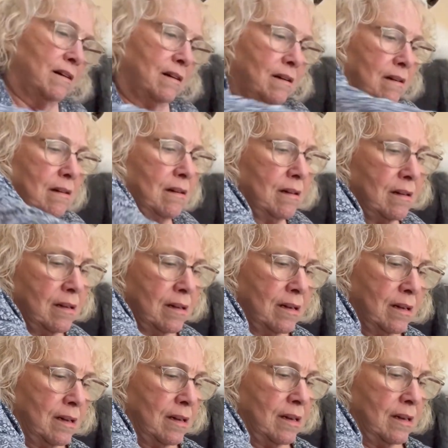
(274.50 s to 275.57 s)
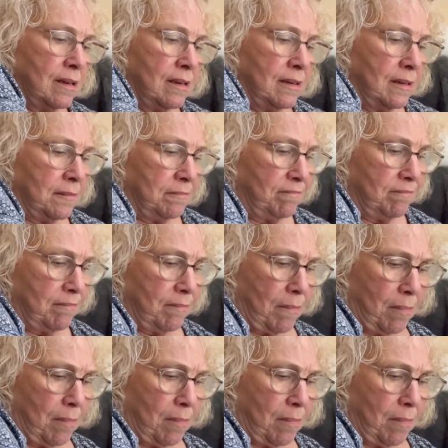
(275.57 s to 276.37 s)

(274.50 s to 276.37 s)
Nothing is said.